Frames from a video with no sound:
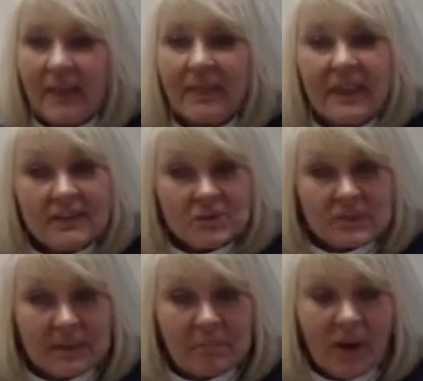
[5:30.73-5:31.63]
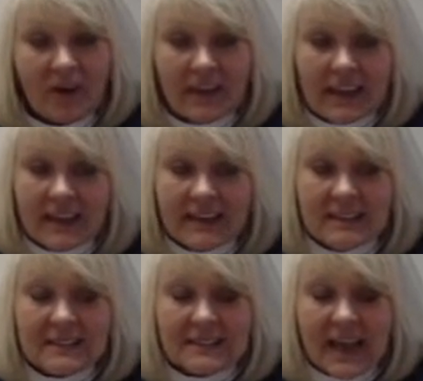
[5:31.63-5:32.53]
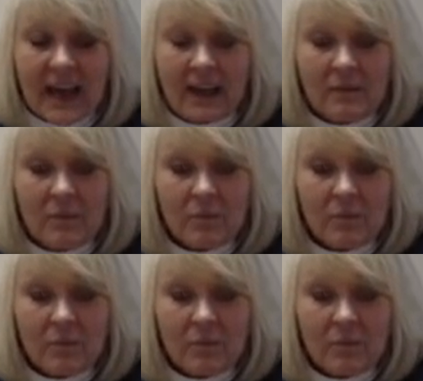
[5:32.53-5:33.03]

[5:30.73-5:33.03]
The interesting part is that